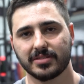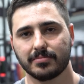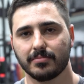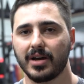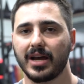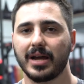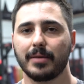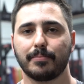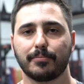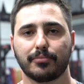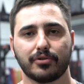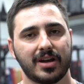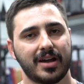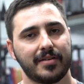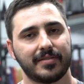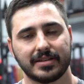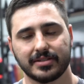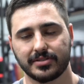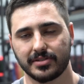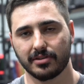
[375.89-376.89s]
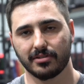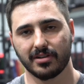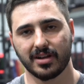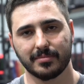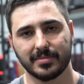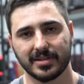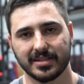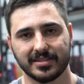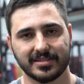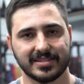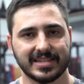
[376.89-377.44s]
My private Instagram is